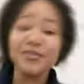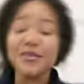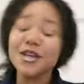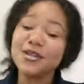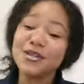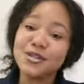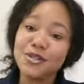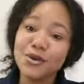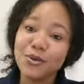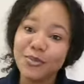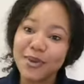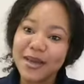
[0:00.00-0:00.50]

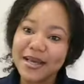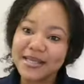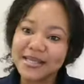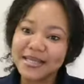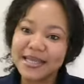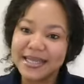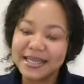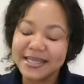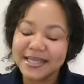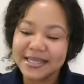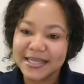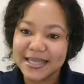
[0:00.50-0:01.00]
So
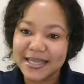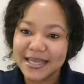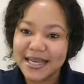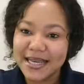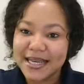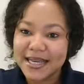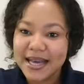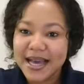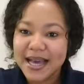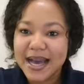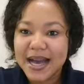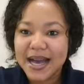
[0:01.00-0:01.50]
basically,
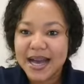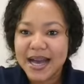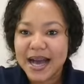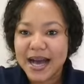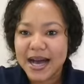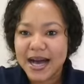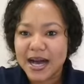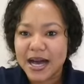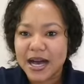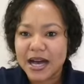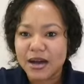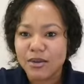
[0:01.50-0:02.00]

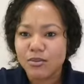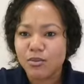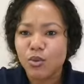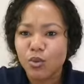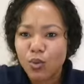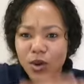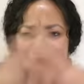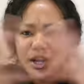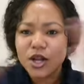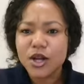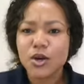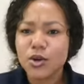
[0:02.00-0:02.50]

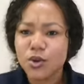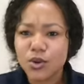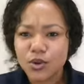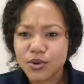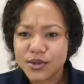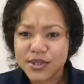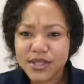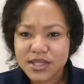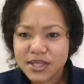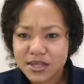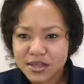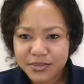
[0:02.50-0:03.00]
what are
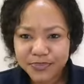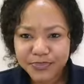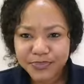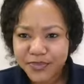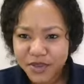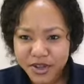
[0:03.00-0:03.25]
laws?